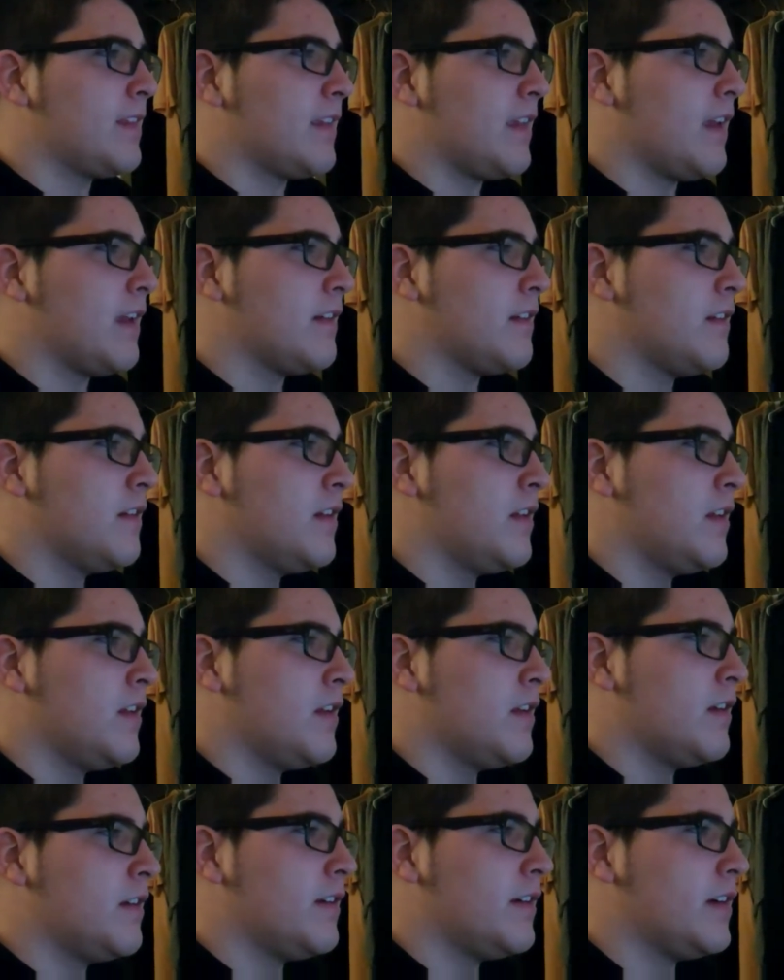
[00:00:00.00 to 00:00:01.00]
sad.
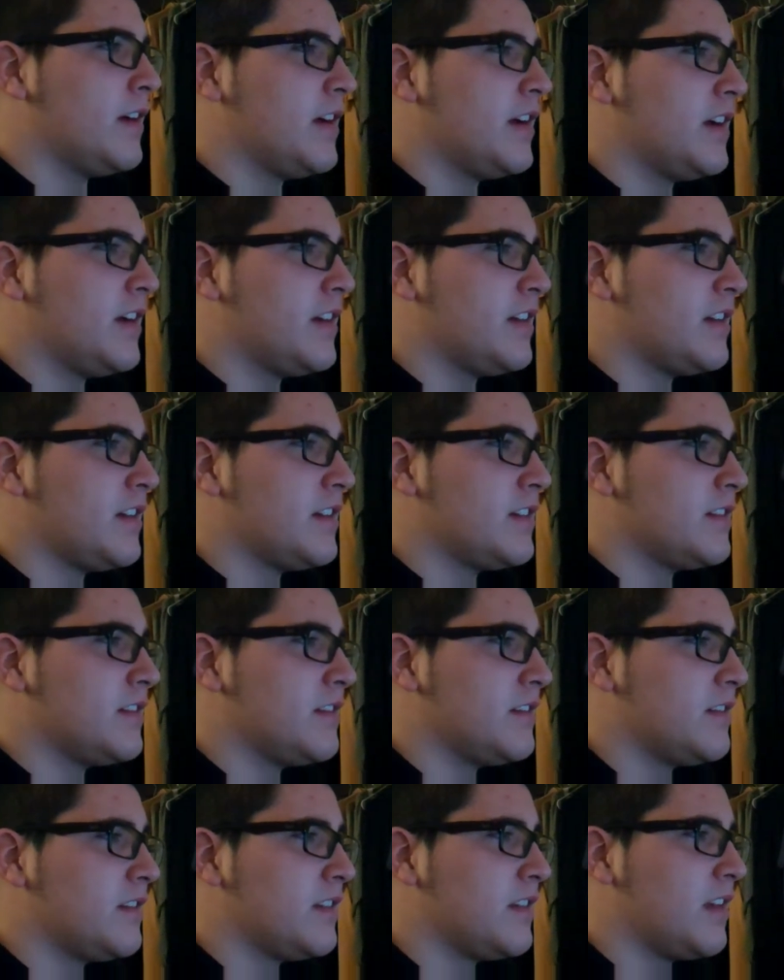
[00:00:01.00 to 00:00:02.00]

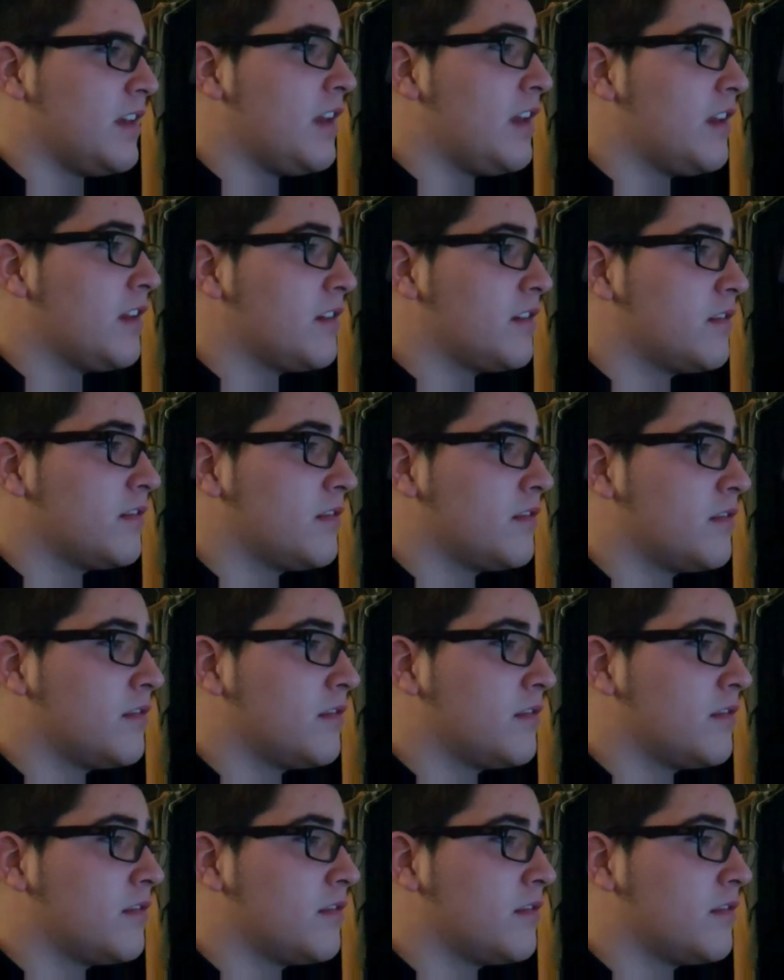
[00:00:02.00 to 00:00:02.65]
Yeah.